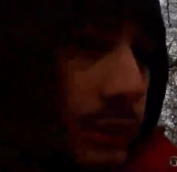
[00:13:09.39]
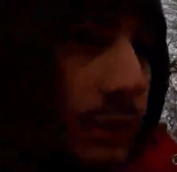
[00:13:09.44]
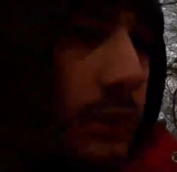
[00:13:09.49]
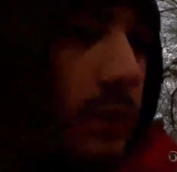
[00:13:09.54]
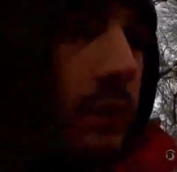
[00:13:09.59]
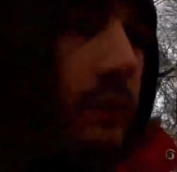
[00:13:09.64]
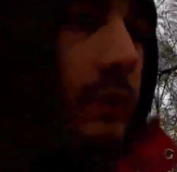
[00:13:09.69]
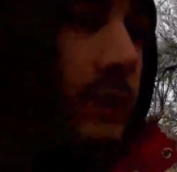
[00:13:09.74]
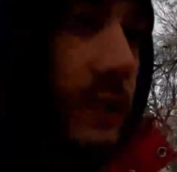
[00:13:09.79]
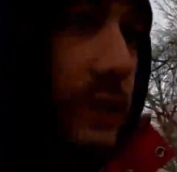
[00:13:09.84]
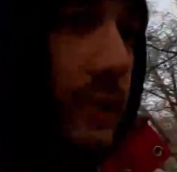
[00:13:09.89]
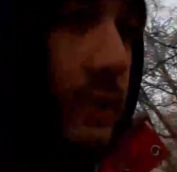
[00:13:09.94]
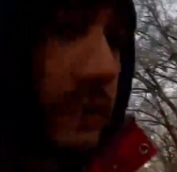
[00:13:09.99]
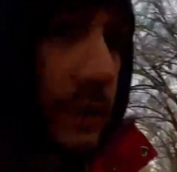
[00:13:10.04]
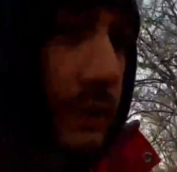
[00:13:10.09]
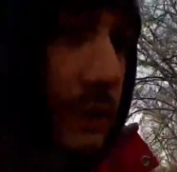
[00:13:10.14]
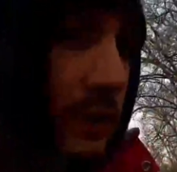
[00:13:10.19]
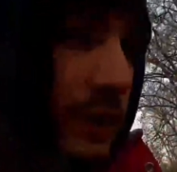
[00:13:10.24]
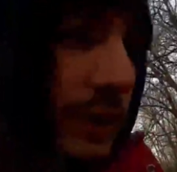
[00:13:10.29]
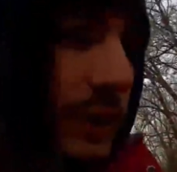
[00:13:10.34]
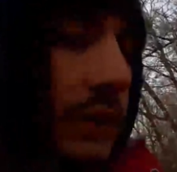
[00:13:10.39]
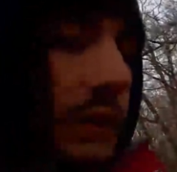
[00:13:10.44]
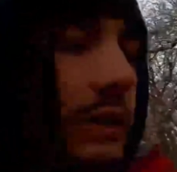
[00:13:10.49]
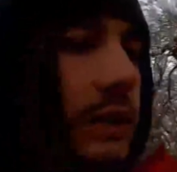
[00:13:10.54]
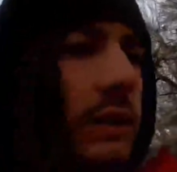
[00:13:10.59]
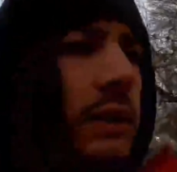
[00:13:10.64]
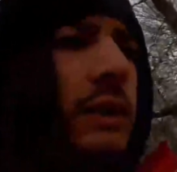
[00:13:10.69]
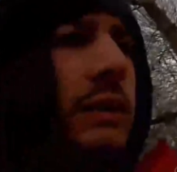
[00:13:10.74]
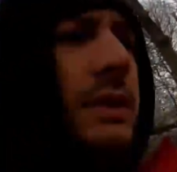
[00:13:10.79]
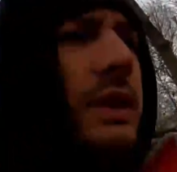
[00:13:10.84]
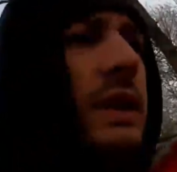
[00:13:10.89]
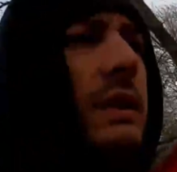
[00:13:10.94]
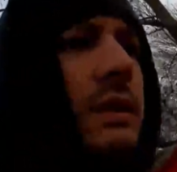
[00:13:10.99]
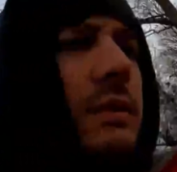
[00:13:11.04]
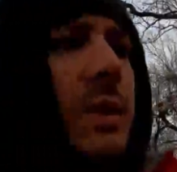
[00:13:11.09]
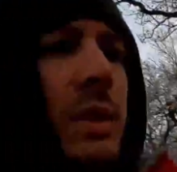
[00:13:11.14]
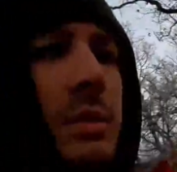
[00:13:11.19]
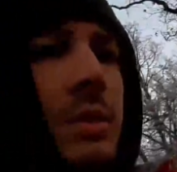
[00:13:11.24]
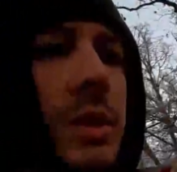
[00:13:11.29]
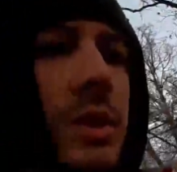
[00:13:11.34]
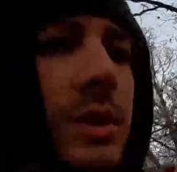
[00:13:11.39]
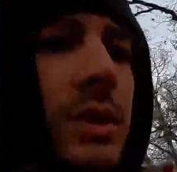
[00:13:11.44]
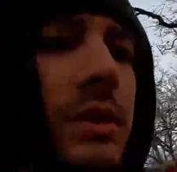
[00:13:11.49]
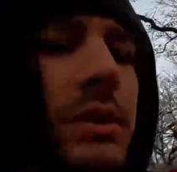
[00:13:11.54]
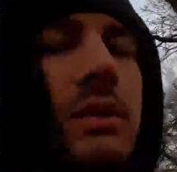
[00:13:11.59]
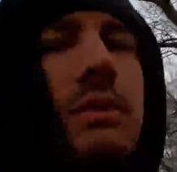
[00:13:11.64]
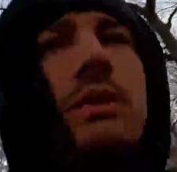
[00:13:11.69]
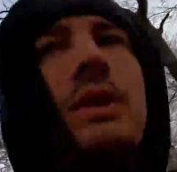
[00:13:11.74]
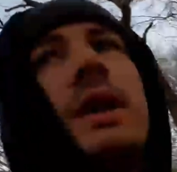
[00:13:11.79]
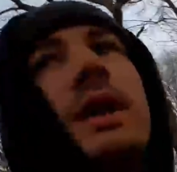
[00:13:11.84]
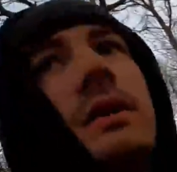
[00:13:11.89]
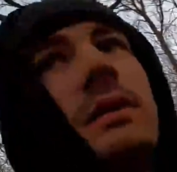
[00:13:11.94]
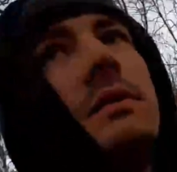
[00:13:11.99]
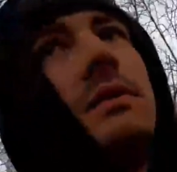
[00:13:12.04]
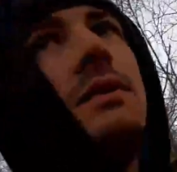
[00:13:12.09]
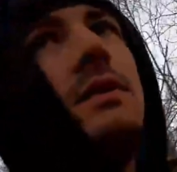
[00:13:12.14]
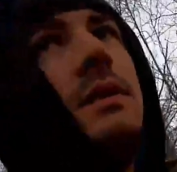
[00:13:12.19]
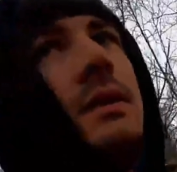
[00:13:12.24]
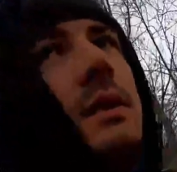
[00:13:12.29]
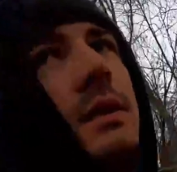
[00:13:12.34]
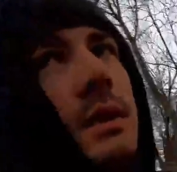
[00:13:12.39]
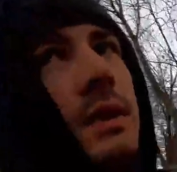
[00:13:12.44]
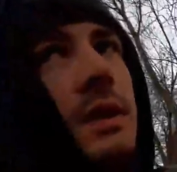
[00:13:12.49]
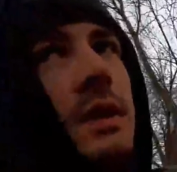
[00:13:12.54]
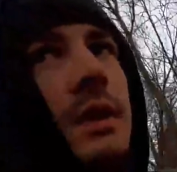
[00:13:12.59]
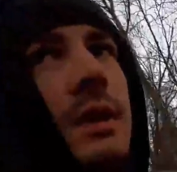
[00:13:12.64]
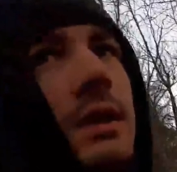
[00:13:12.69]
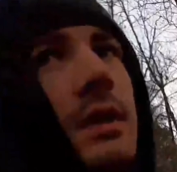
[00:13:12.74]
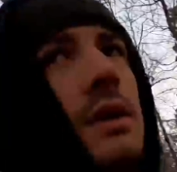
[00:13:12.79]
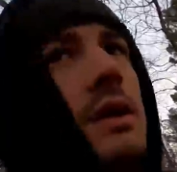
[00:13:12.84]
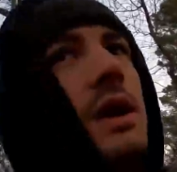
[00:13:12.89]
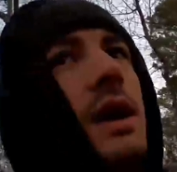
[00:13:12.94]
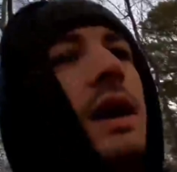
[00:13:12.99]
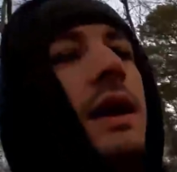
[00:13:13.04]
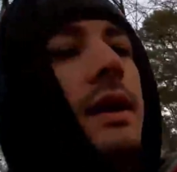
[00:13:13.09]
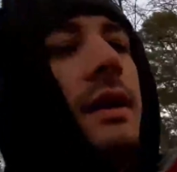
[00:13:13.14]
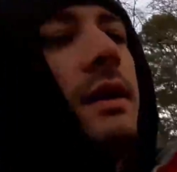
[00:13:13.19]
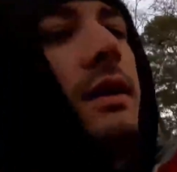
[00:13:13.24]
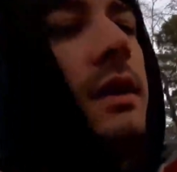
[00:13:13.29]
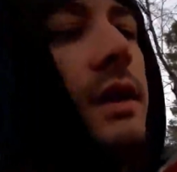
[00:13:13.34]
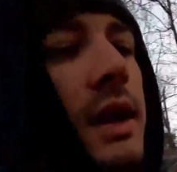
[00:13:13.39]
4, 5, 6. We have 7 people total. We have 9 in our